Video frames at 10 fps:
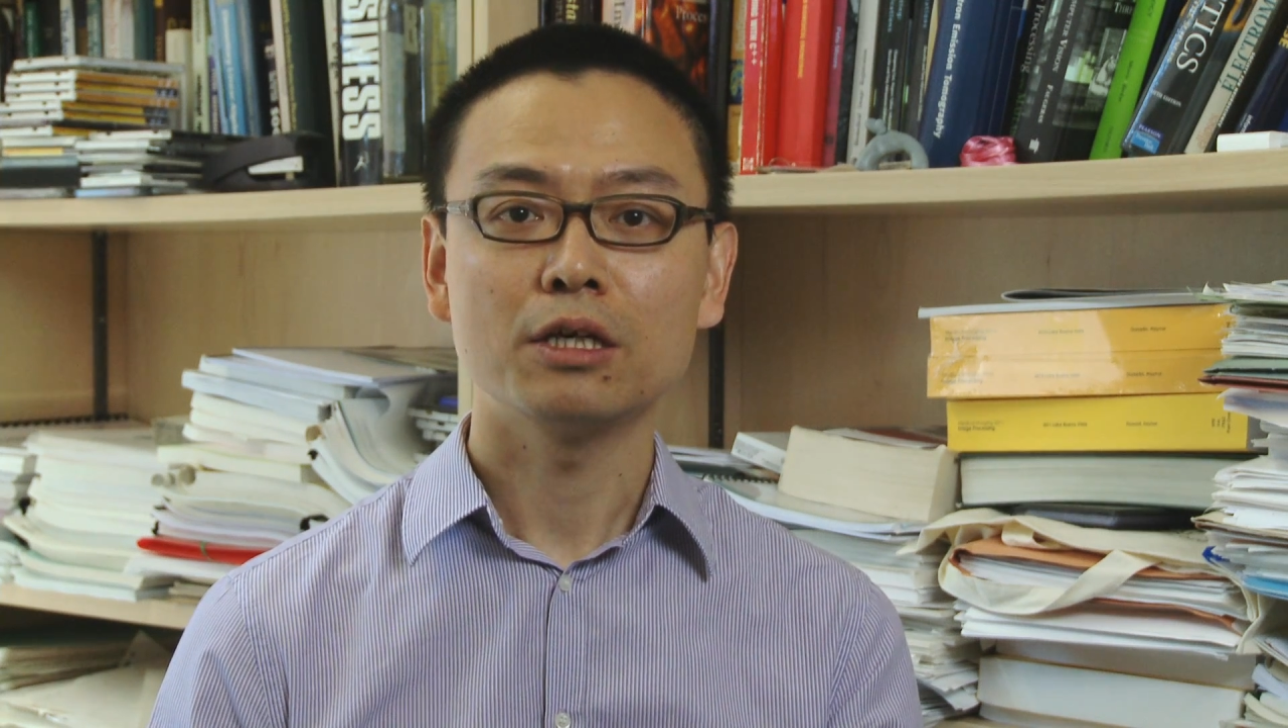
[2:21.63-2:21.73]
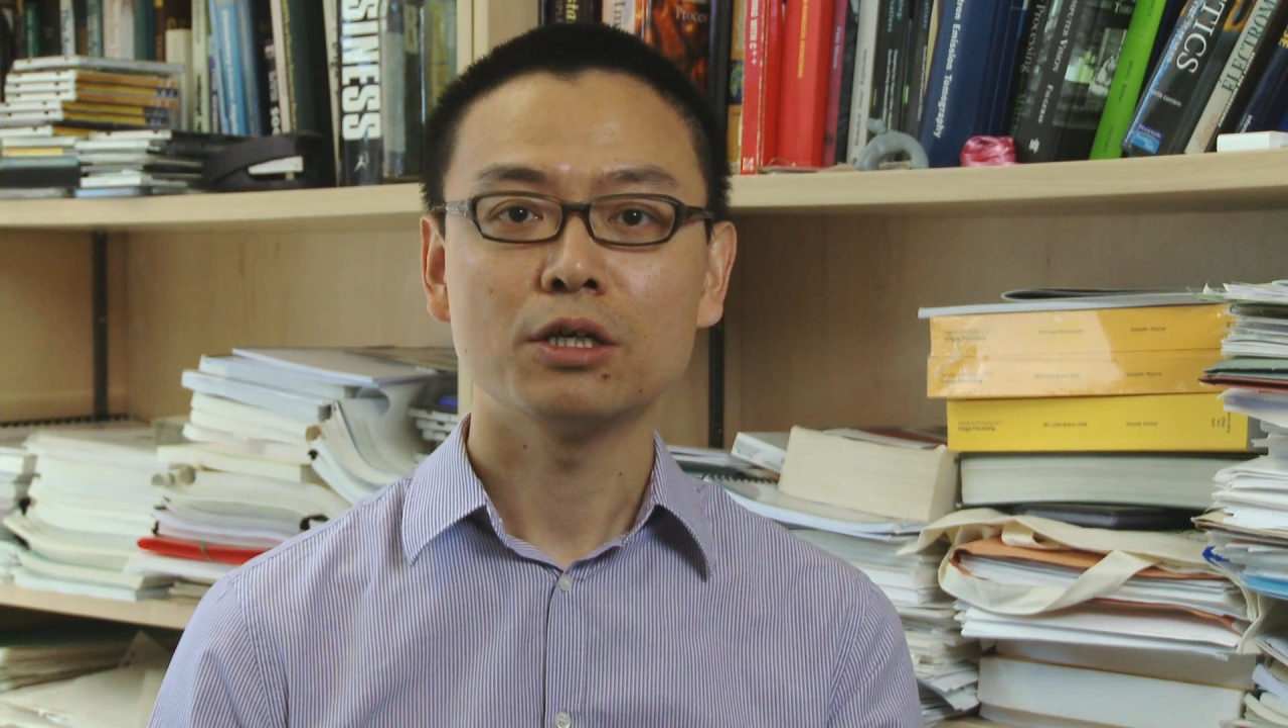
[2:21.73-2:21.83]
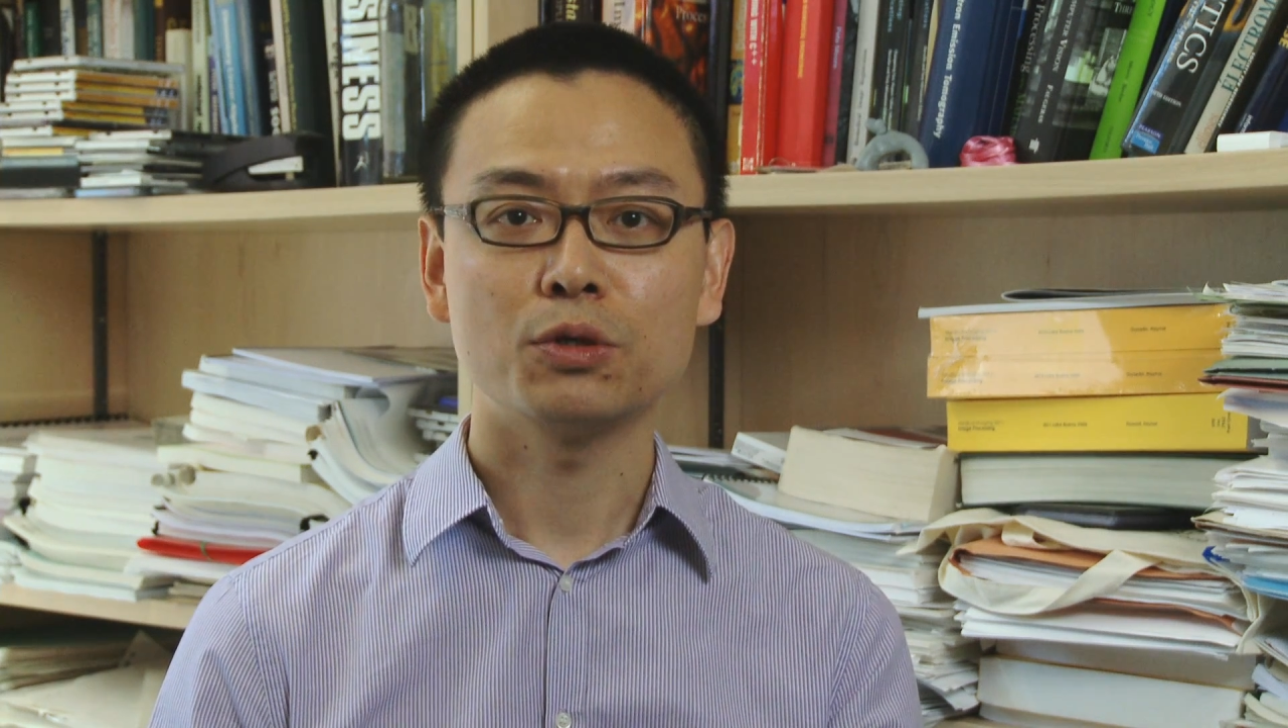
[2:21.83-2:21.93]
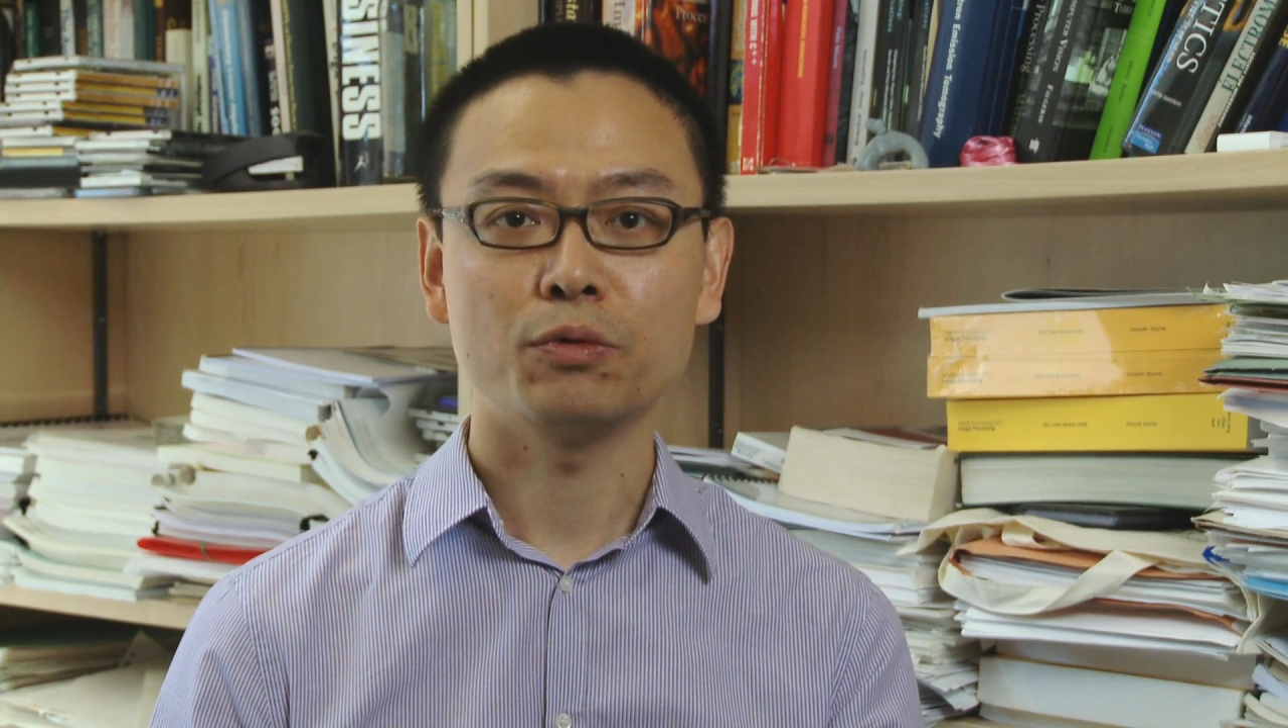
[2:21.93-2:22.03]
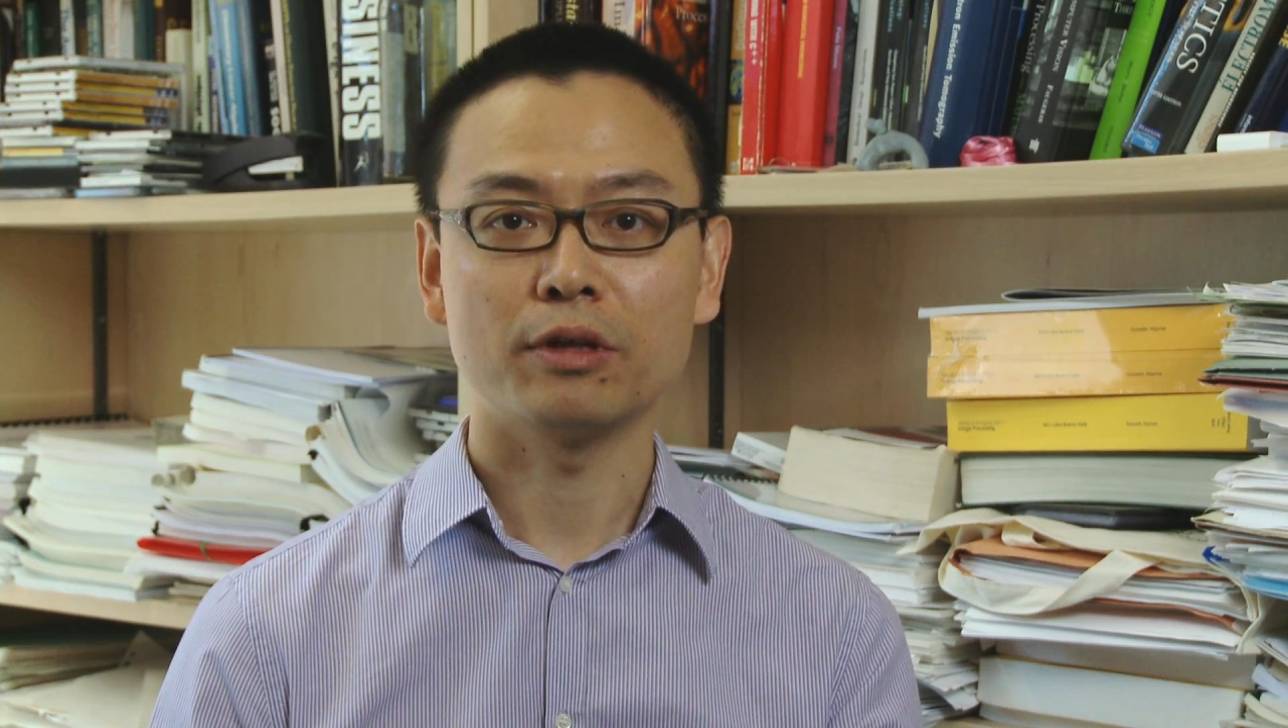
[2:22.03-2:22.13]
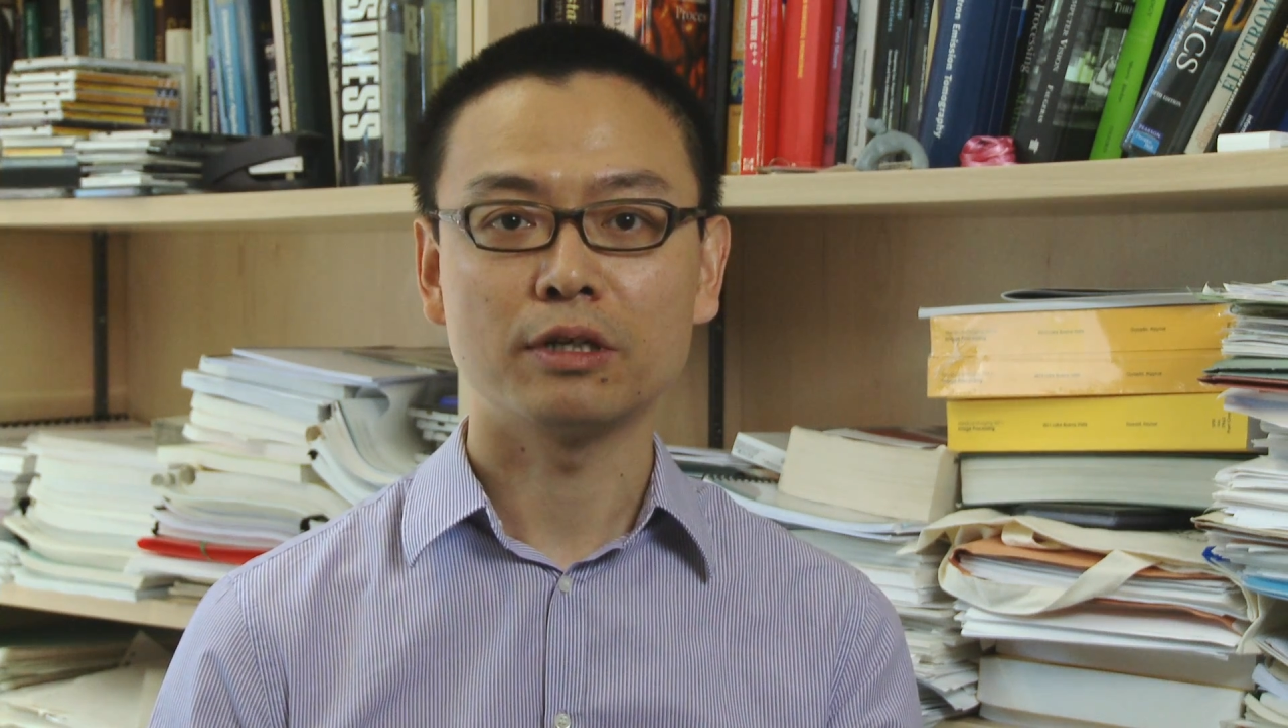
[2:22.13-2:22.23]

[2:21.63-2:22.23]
to the